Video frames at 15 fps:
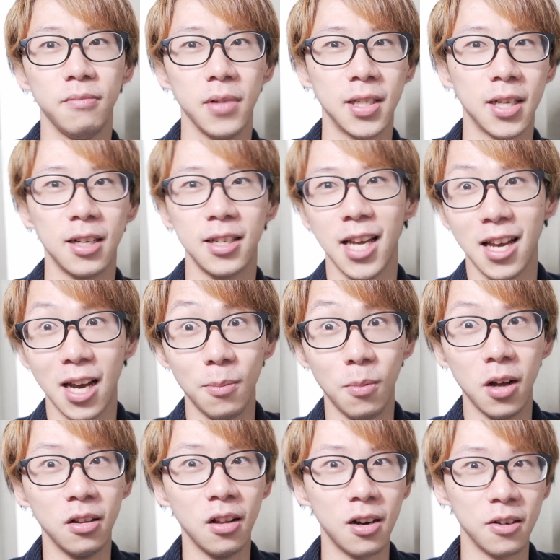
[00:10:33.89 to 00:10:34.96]
It's going to take up
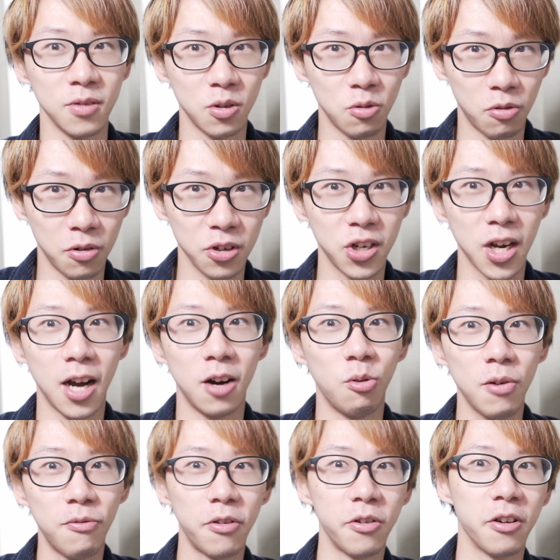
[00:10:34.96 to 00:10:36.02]
a lot of storage.
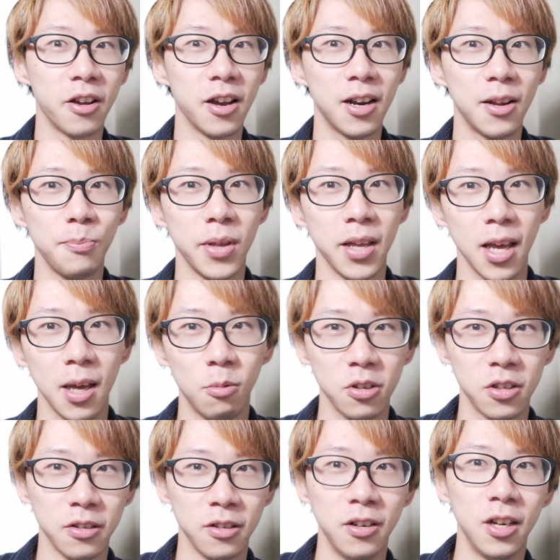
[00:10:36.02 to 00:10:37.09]
However, you're going to be able
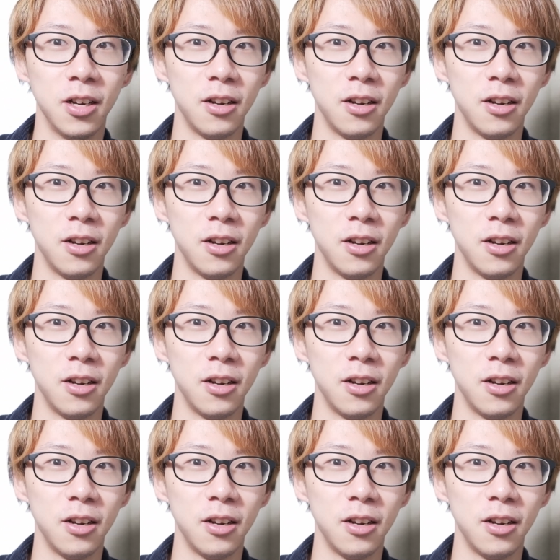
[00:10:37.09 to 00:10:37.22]
to